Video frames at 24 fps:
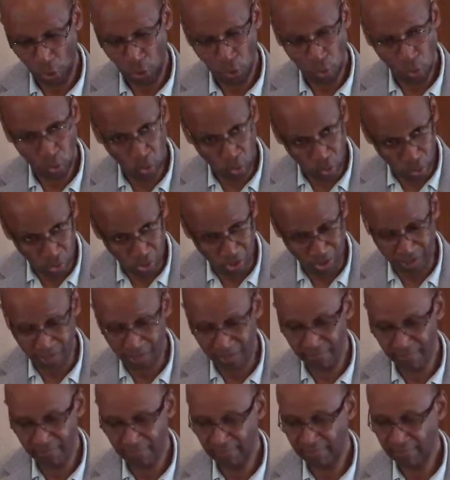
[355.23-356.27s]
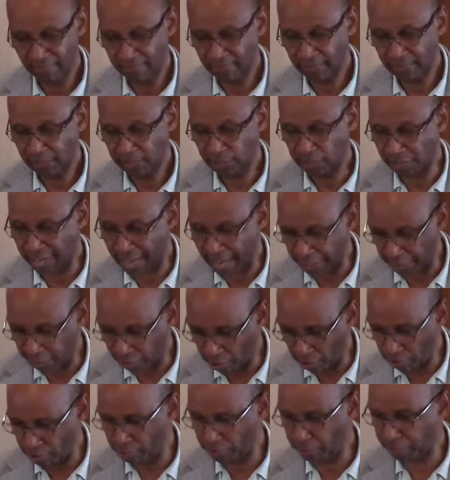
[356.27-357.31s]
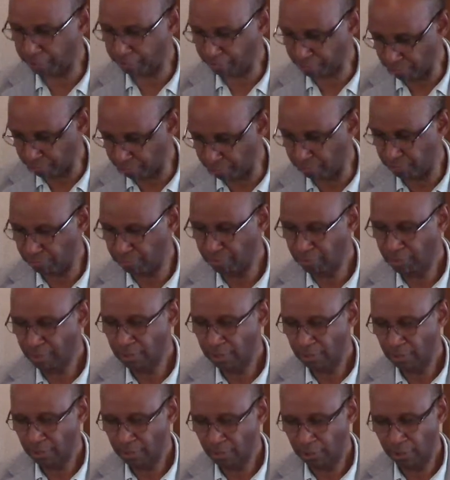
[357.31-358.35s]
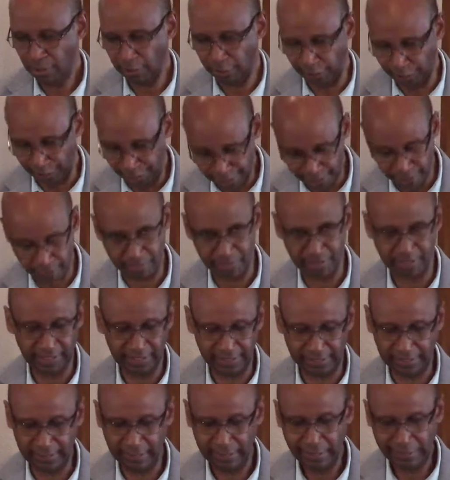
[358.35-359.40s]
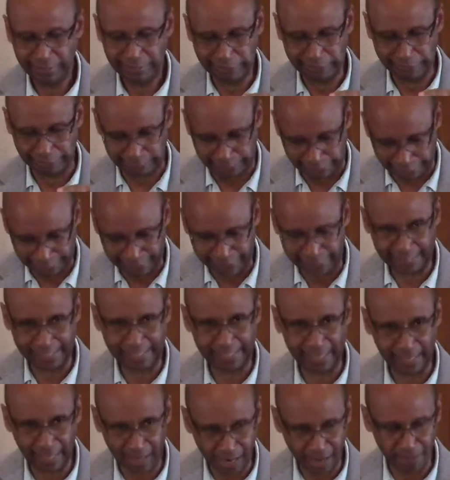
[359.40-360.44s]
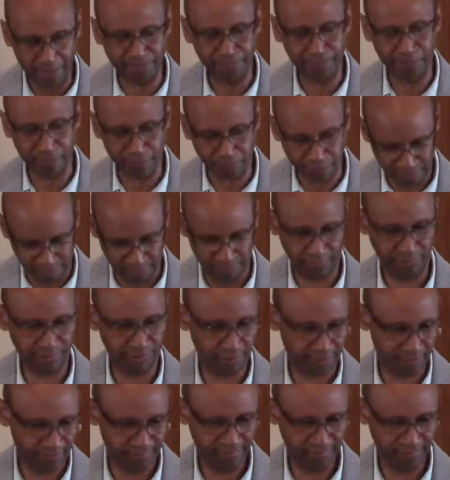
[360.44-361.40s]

Or you got to go through literally digging up the roots.